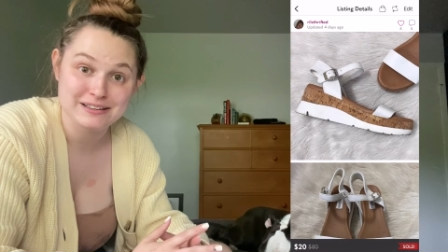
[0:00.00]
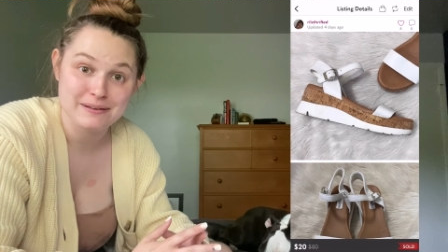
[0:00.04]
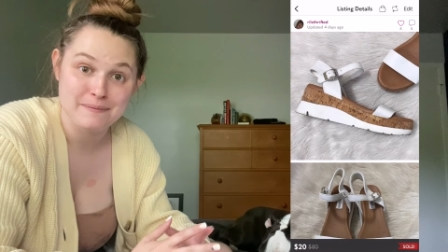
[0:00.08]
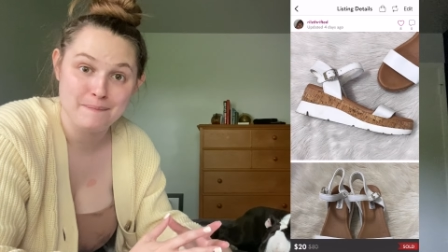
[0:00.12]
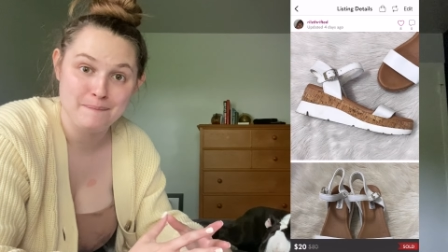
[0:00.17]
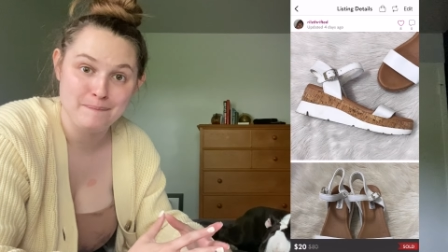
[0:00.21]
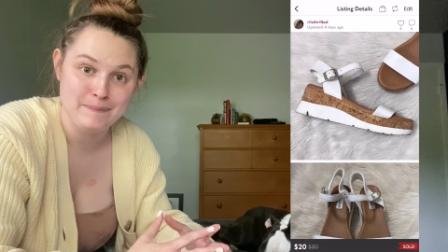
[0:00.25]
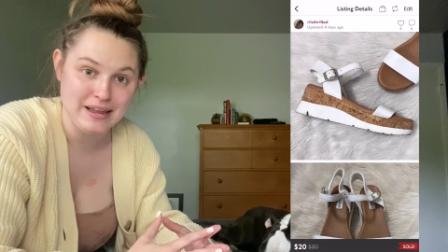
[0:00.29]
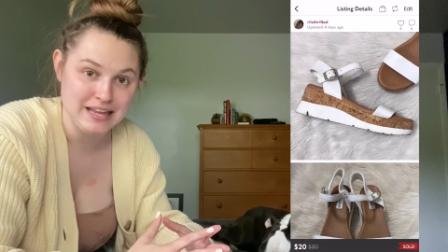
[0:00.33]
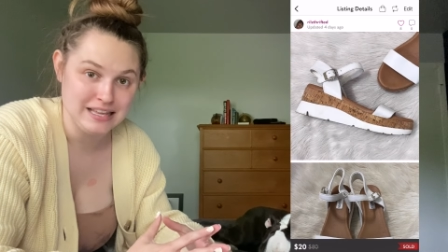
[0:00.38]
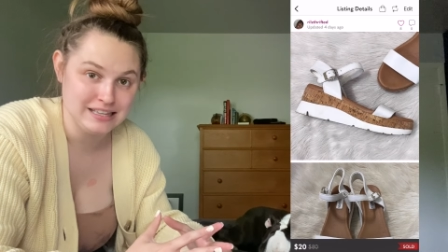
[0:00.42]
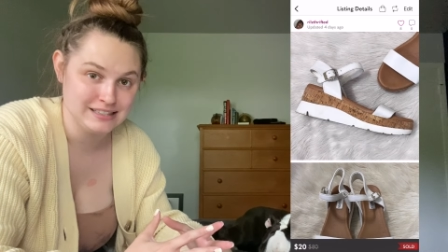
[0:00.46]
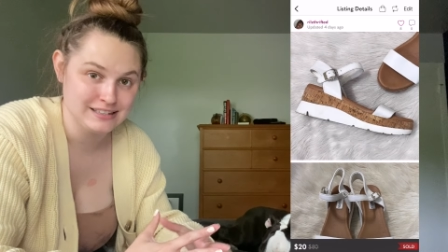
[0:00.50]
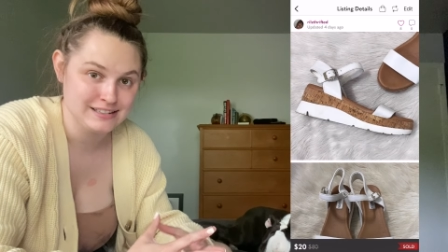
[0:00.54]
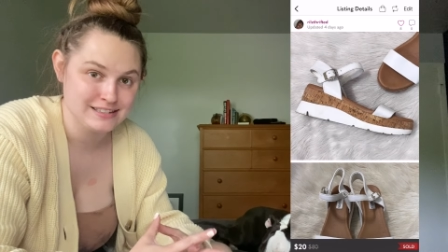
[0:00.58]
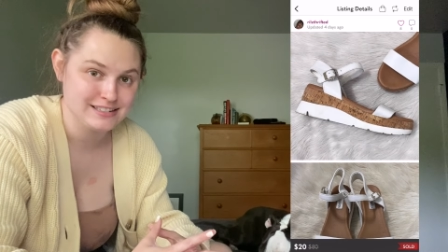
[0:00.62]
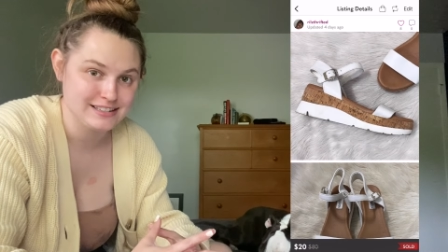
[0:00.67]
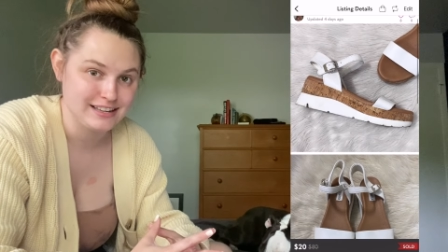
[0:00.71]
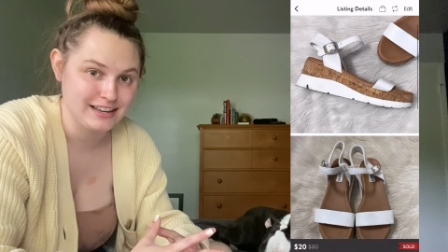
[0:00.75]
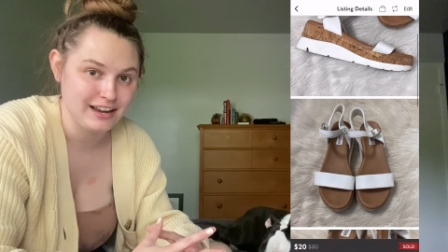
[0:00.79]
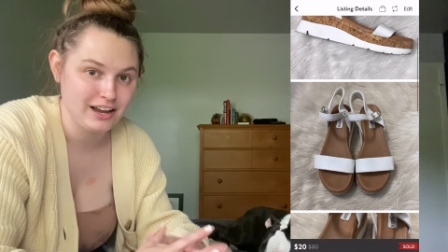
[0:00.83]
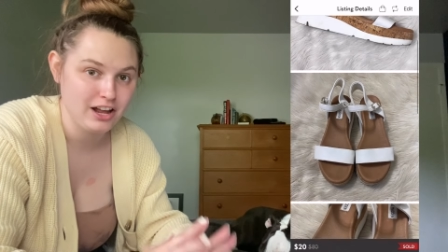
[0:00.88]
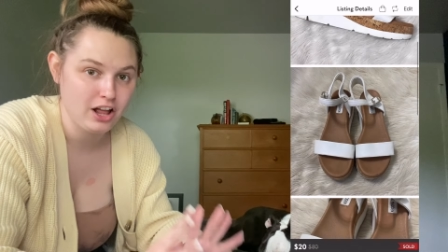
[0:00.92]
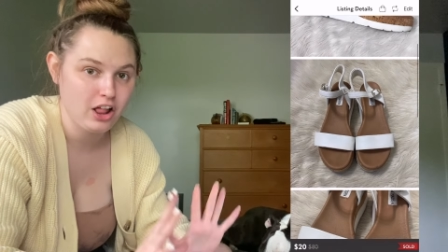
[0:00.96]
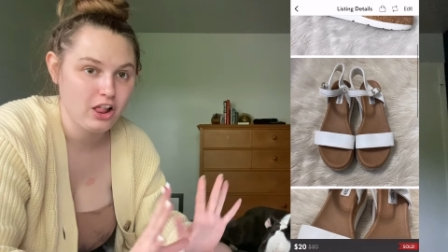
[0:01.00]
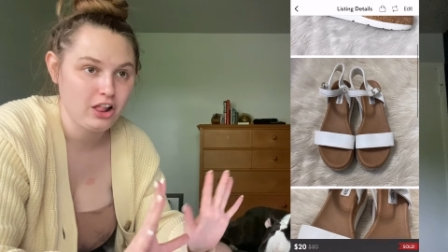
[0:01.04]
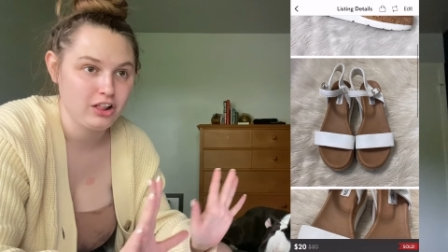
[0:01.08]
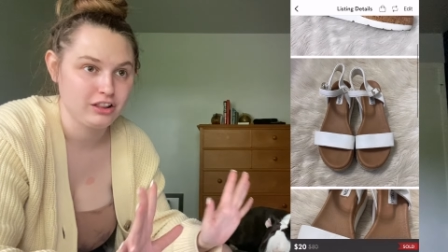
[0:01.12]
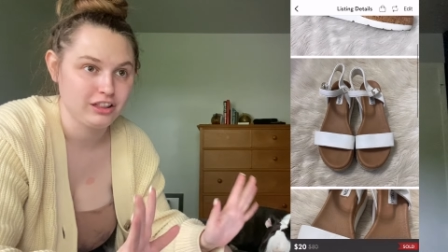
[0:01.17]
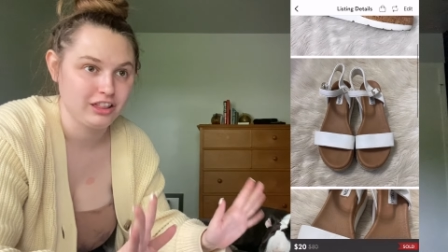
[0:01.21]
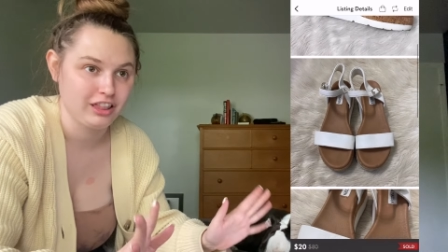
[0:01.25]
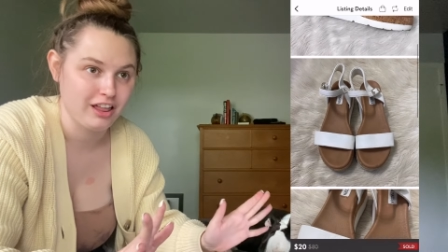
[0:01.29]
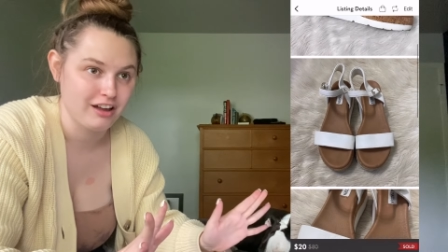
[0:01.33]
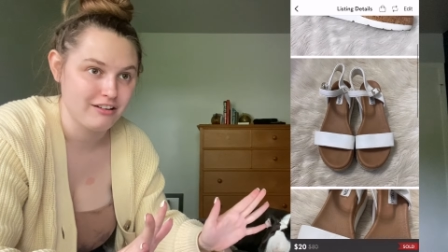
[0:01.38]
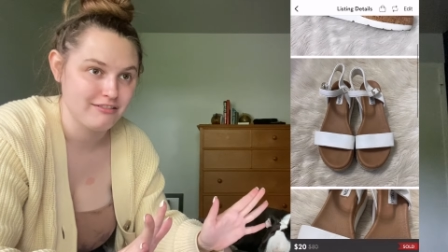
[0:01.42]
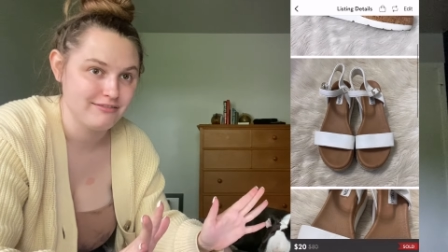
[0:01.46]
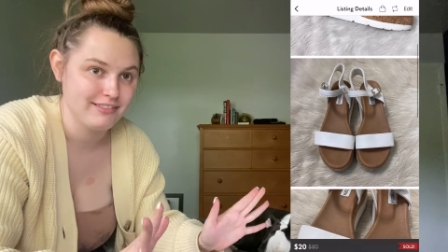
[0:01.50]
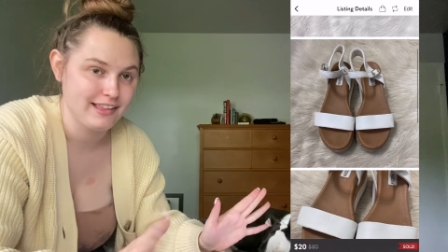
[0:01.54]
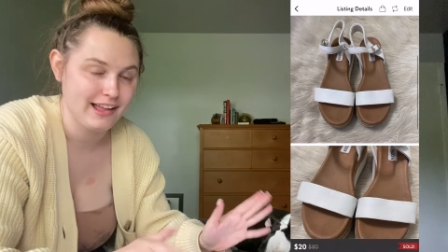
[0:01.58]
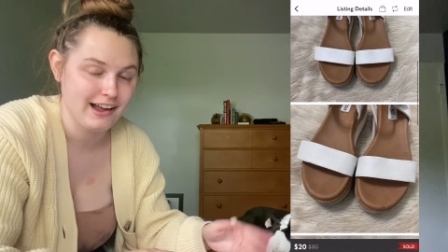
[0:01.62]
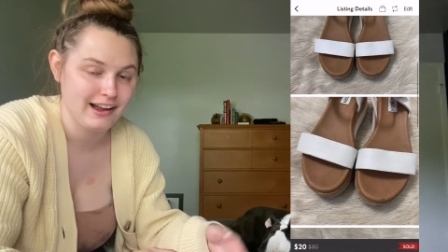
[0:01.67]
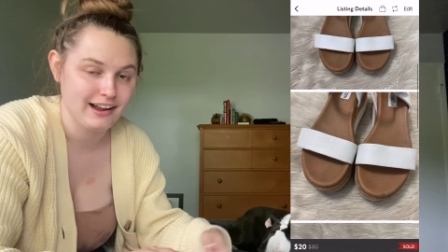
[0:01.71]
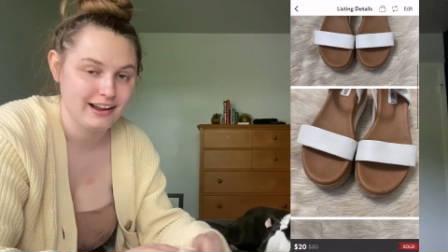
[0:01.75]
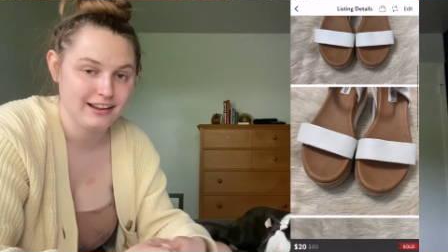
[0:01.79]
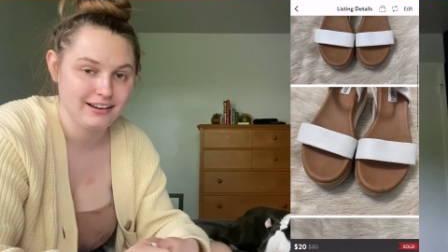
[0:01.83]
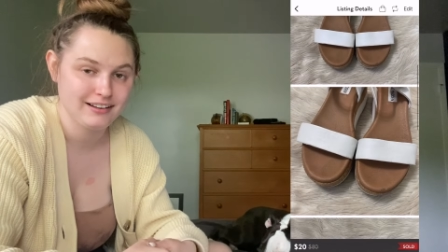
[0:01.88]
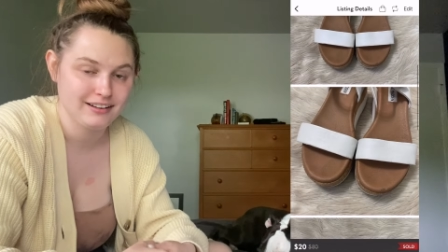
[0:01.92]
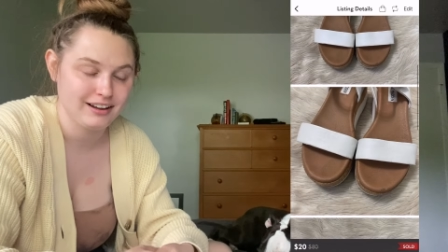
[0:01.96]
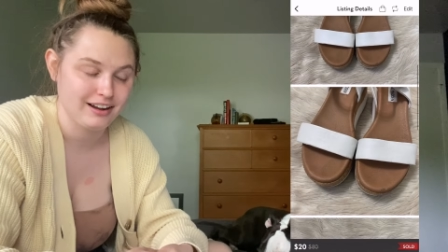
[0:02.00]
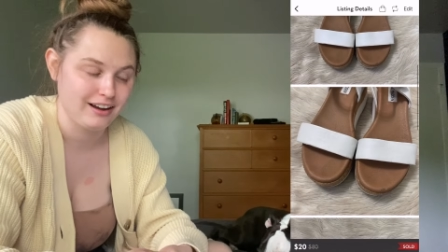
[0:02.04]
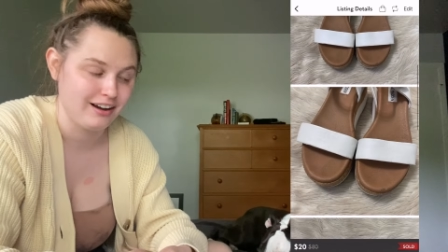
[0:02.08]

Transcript: bin sale. Love that.